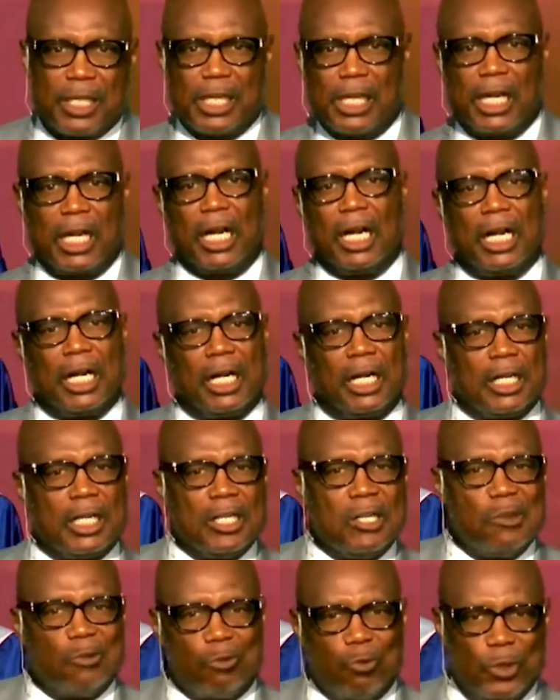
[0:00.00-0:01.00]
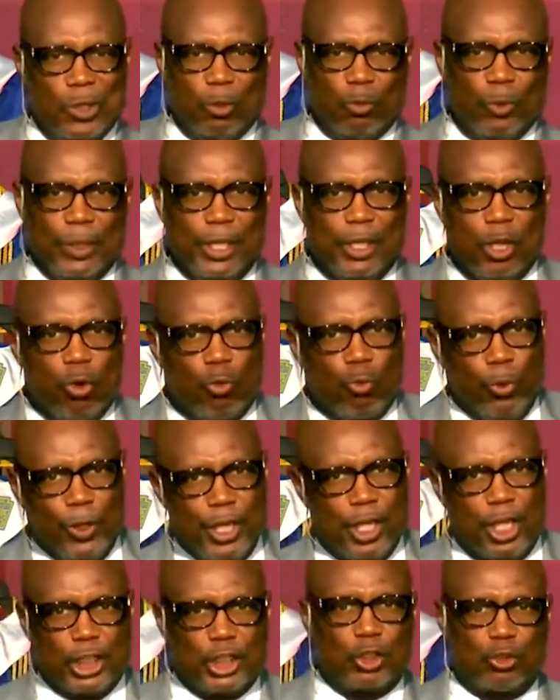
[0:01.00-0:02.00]
Uh, we, we,
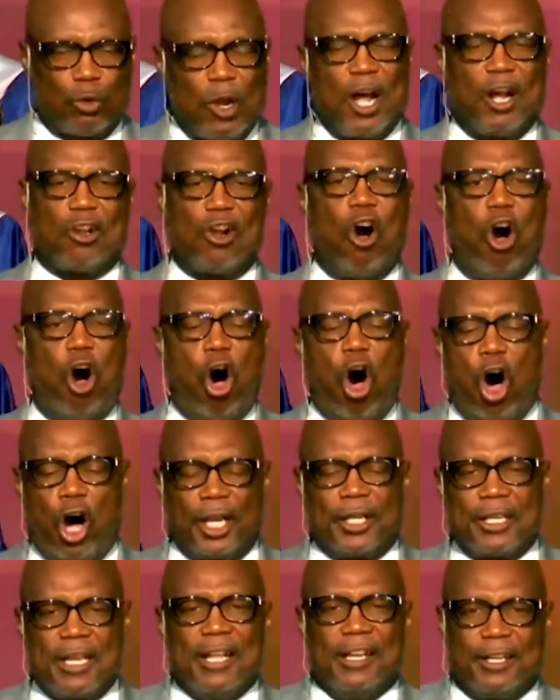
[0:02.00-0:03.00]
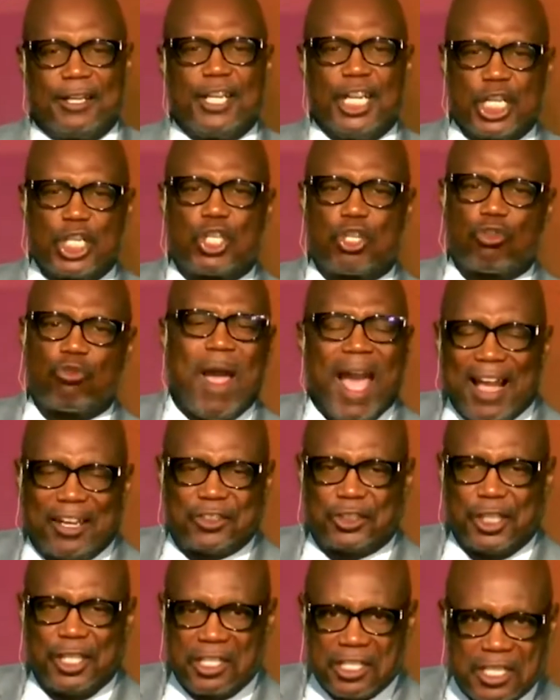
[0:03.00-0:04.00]
we are drunk on
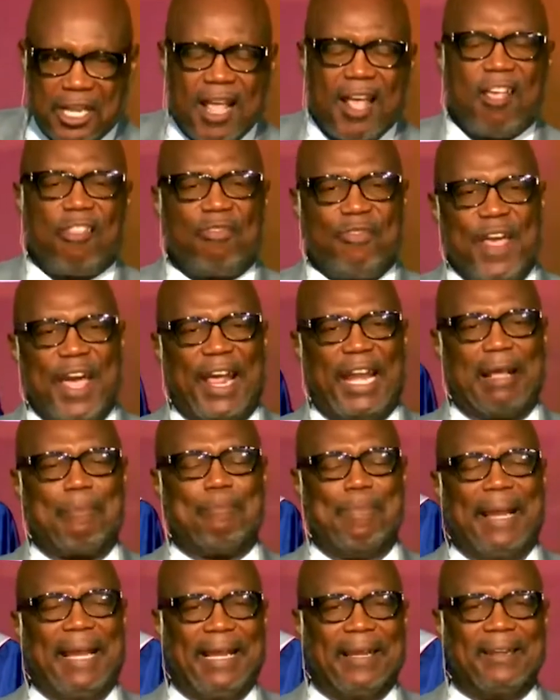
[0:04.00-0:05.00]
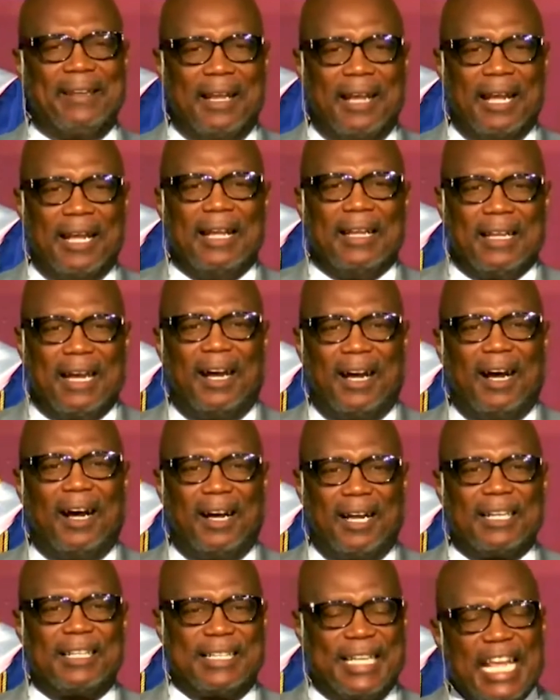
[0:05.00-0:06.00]
distractions that have been uh,
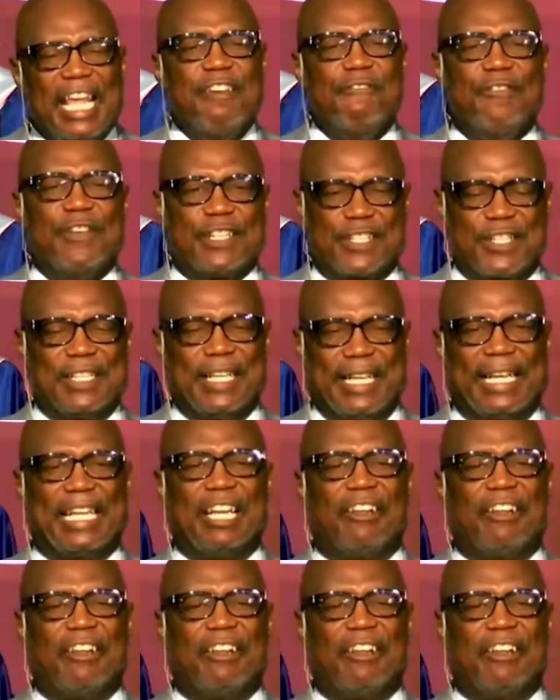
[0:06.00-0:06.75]
uh, deviously